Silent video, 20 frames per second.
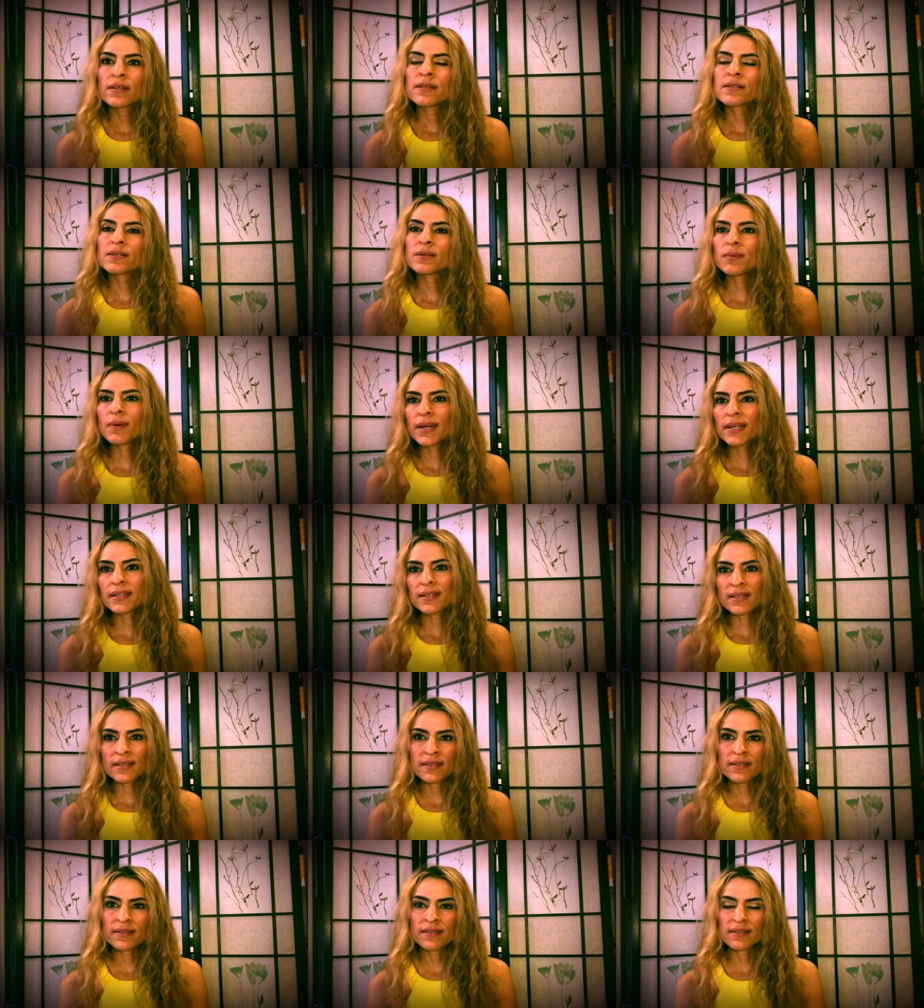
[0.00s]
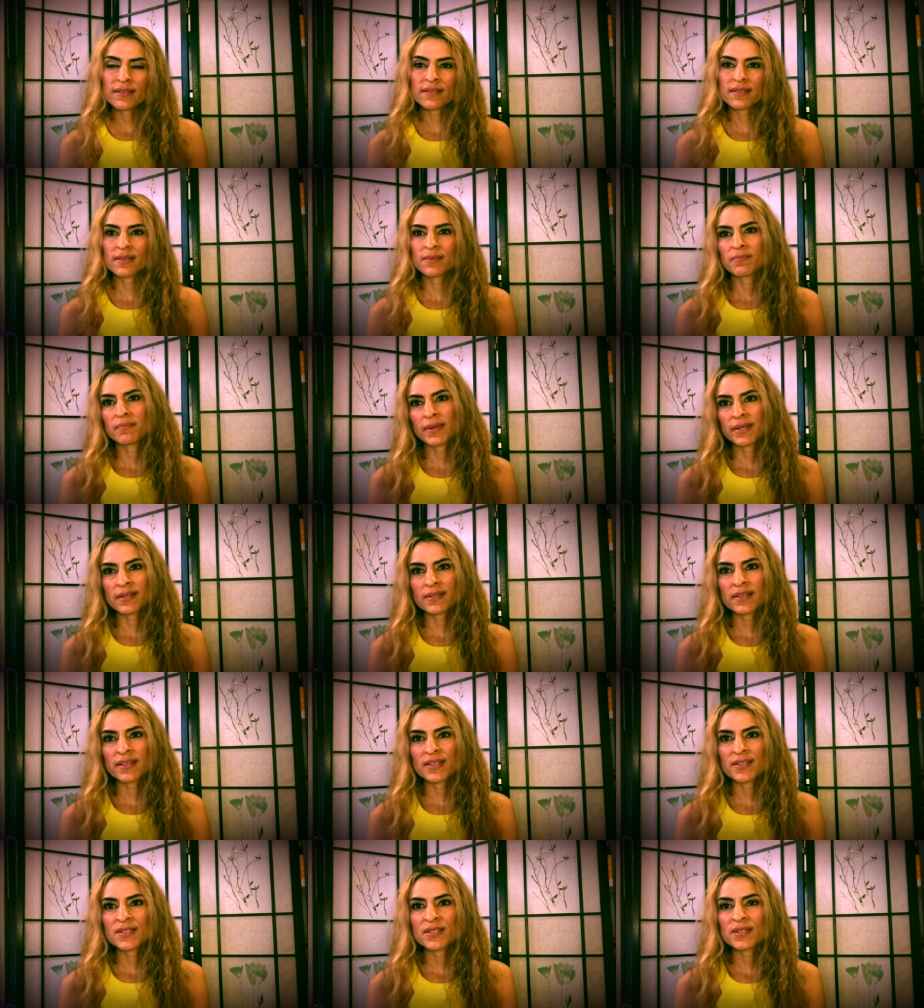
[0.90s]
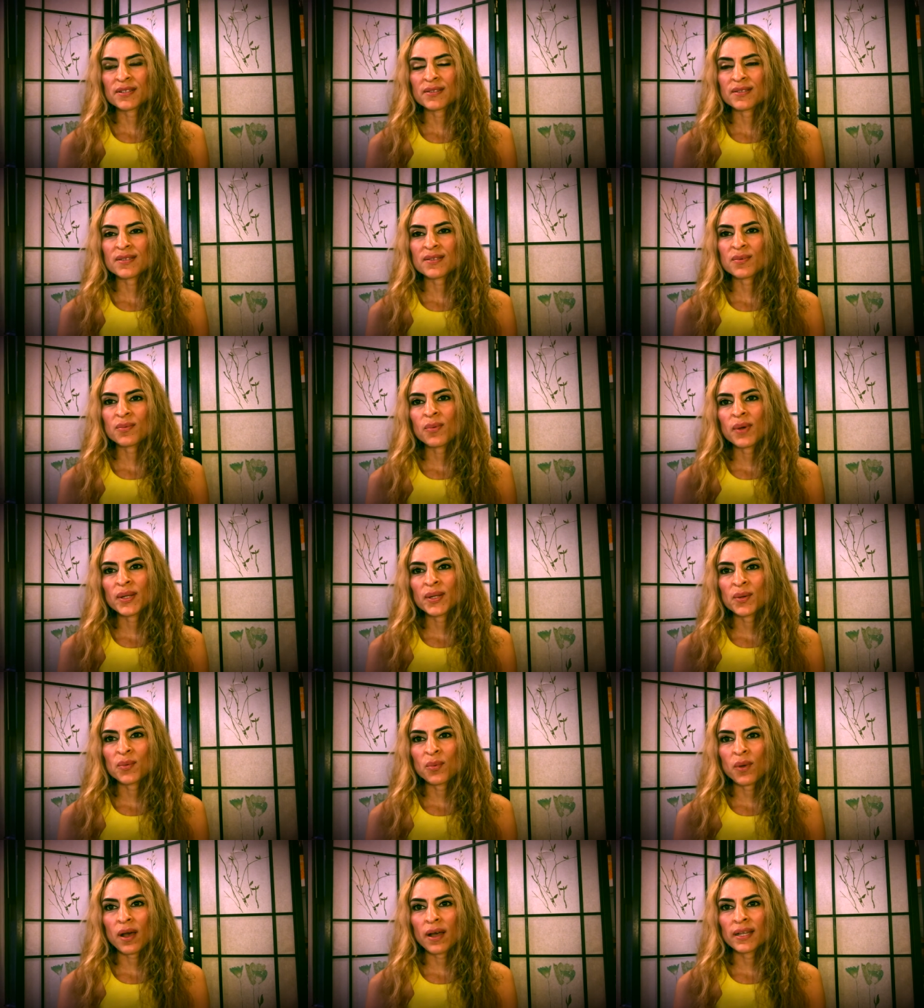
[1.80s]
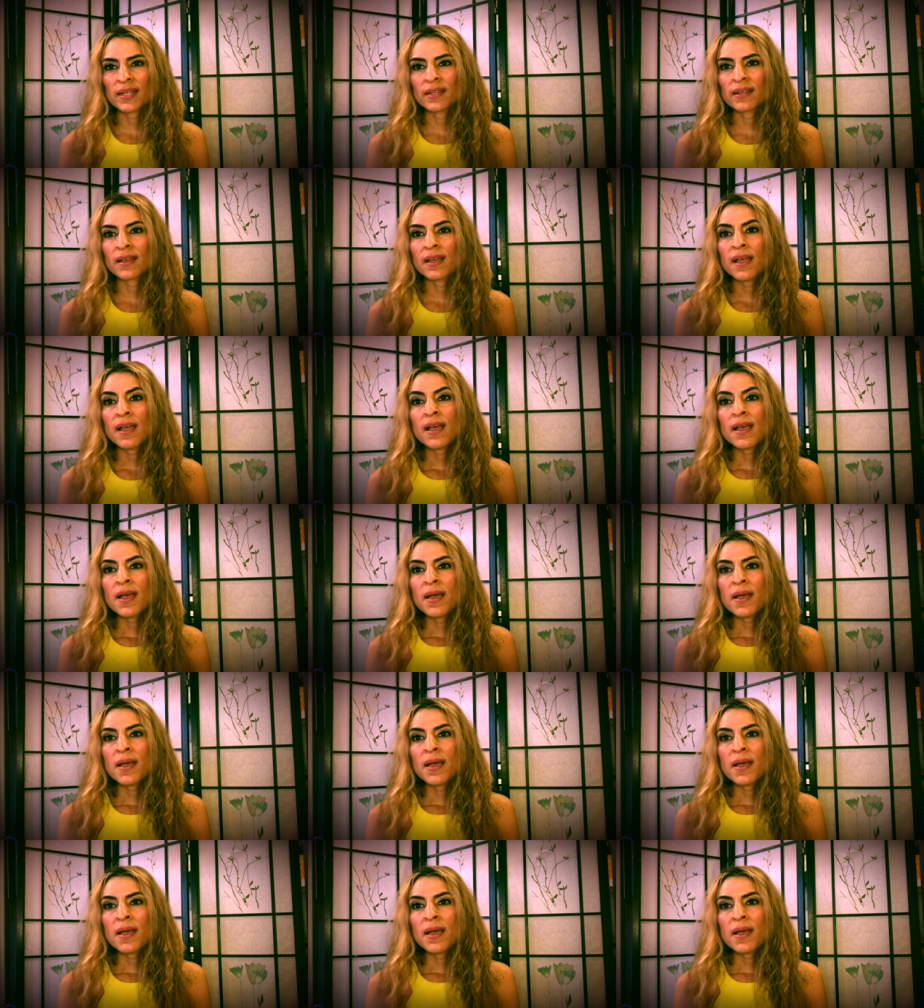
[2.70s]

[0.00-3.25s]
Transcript: So what is Meditations 101?